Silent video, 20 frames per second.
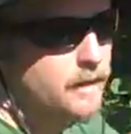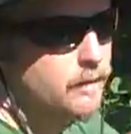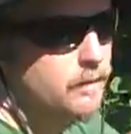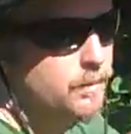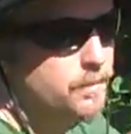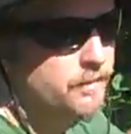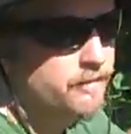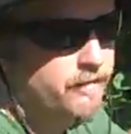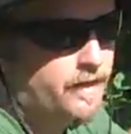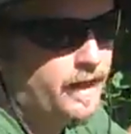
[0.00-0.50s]

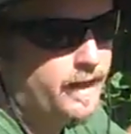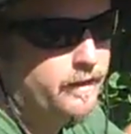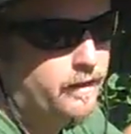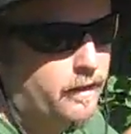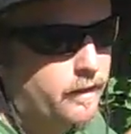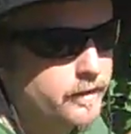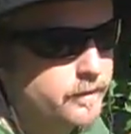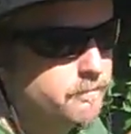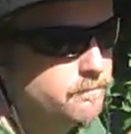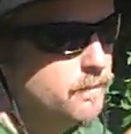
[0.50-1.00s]
will provide
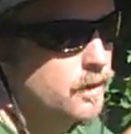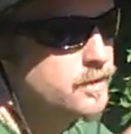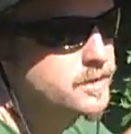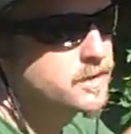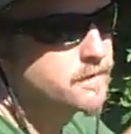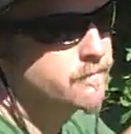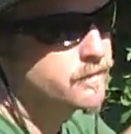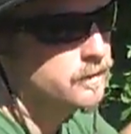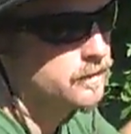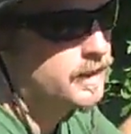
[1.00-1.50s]

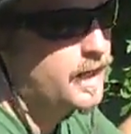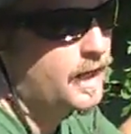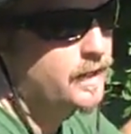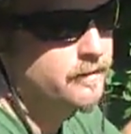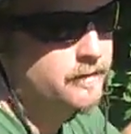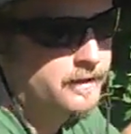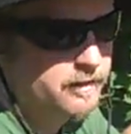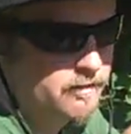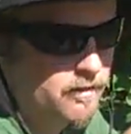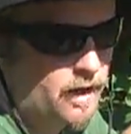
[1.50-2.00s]
most of your
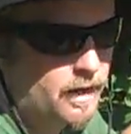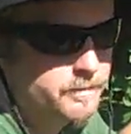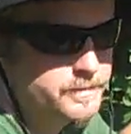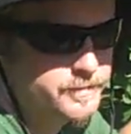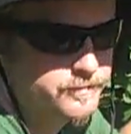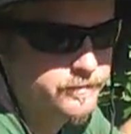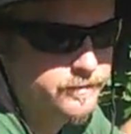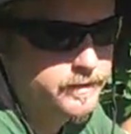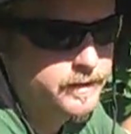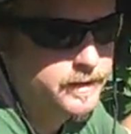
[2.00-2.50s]
calorie
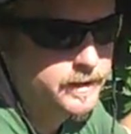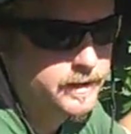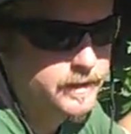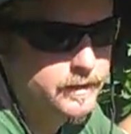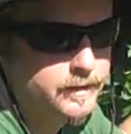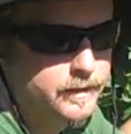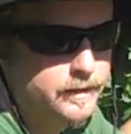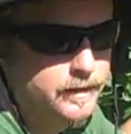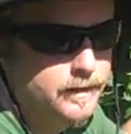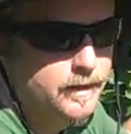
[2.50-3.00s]
crops for the year.
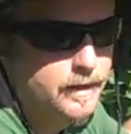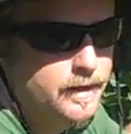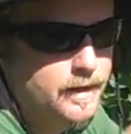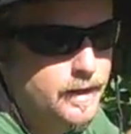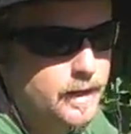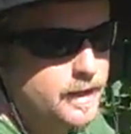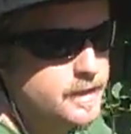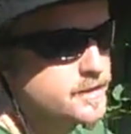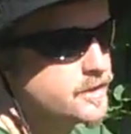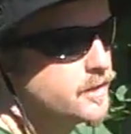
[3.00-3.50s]

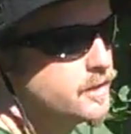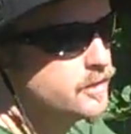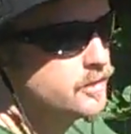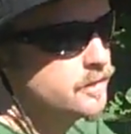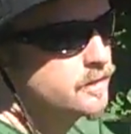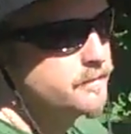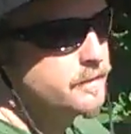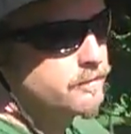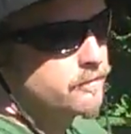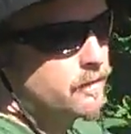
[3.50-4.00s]
And so you
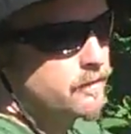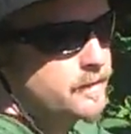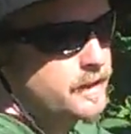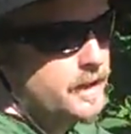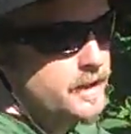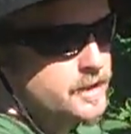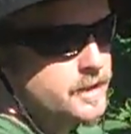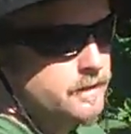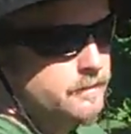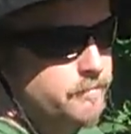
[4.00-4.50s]
do them in
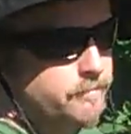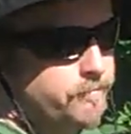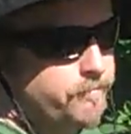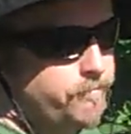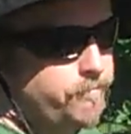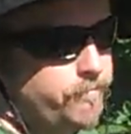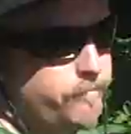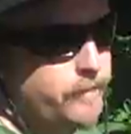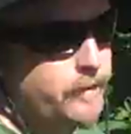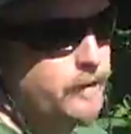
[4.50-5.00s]
rotation.
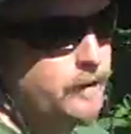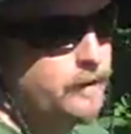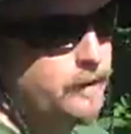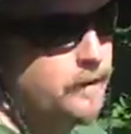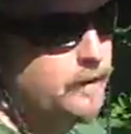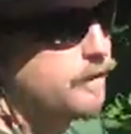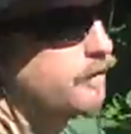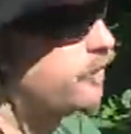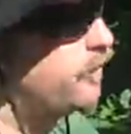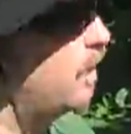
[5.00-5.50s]

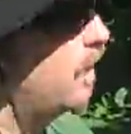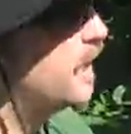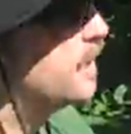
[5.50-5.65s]
So